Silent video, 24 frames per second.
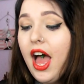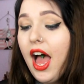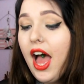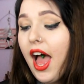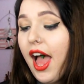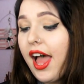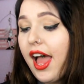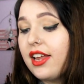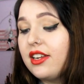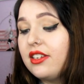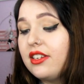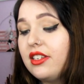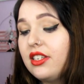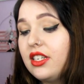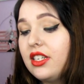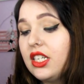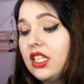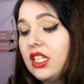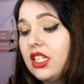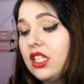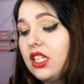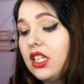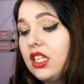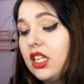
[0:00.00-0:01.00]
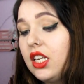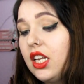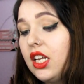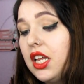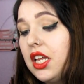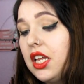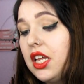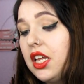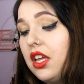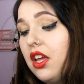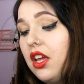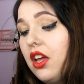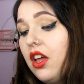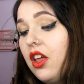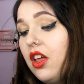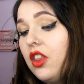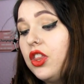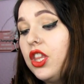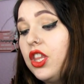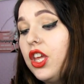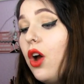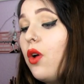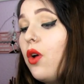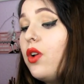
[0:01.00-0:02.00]
and
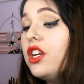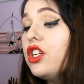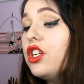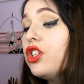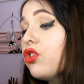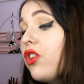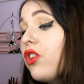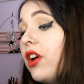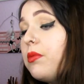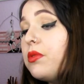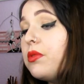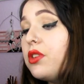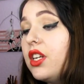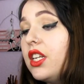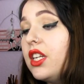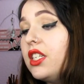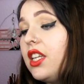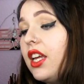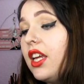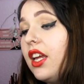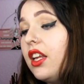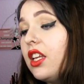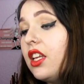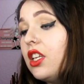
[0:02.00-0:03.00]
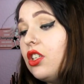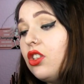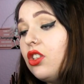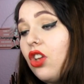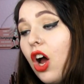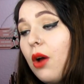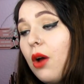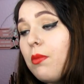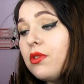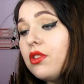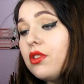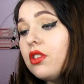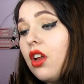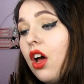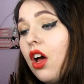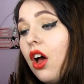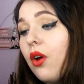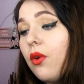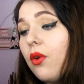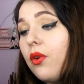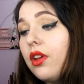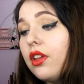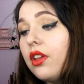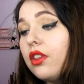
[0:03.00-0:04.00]
the only description is Simon
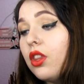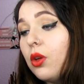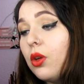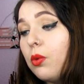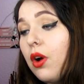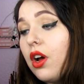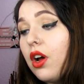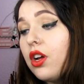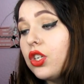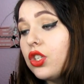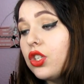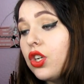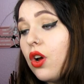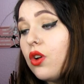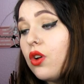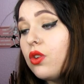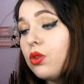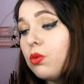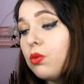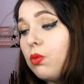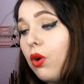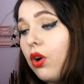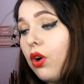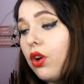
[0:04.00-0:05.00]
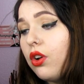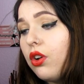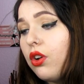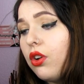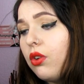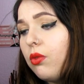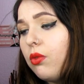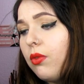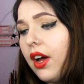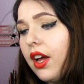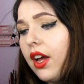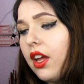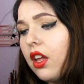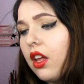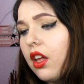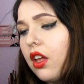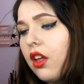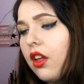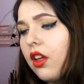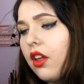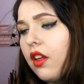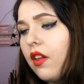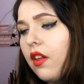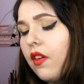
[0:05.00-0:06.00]
Snow, the worst chosen one.
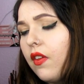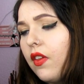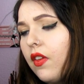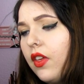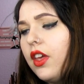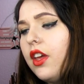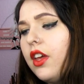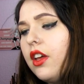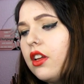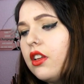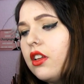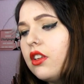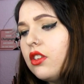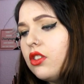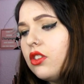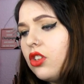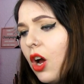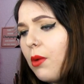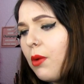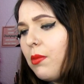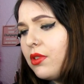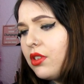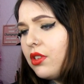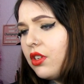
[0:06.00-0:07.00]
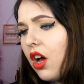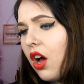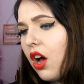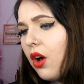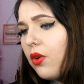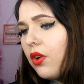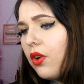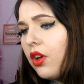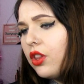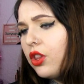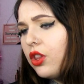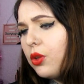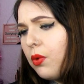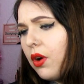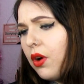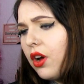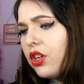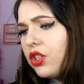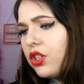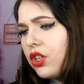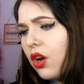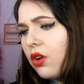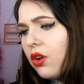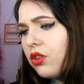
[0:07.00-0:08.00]
Simon Snow, the
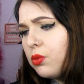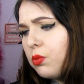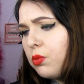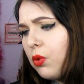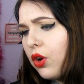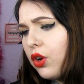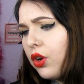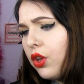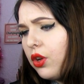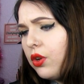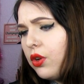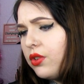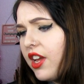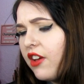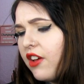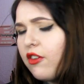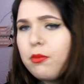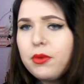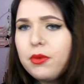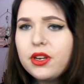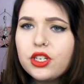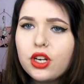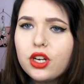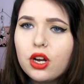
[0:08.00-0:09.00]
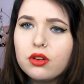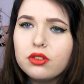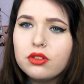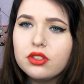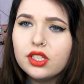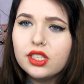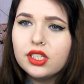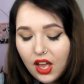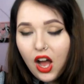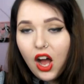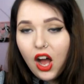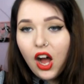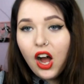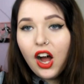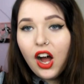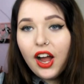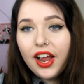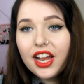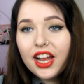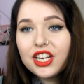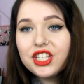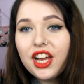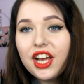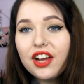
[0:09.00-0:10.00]
worst chosen one who's ever been chosen. I
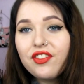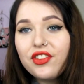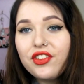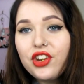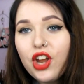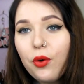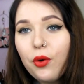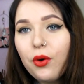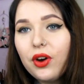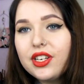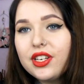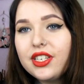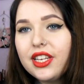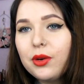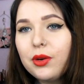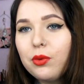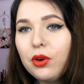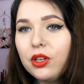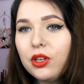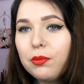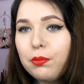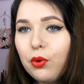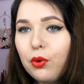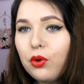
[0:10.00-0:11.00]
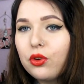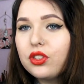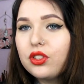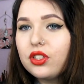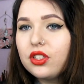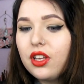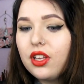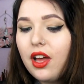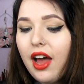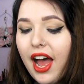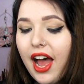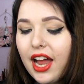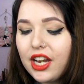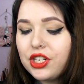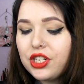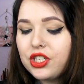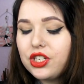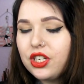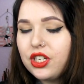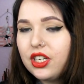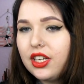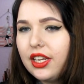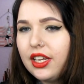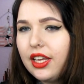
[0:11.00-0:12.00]
actually have no idea what the book's
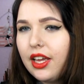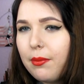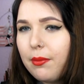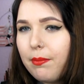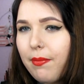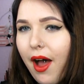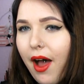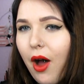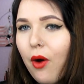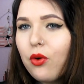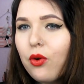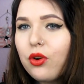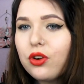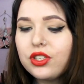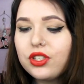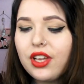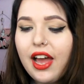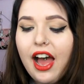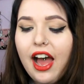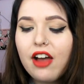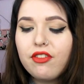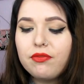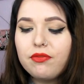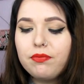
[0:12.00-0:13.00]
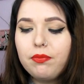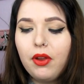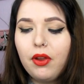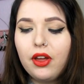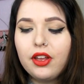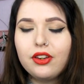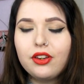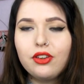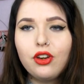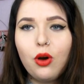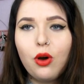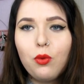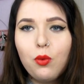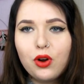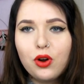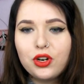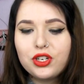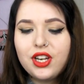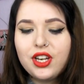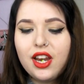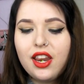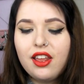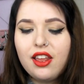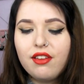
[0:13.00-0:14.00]
actually about because I have like not
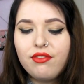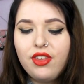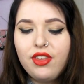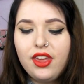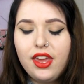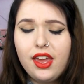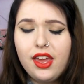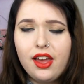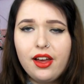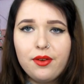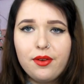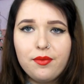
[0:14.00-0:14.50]
watched any of the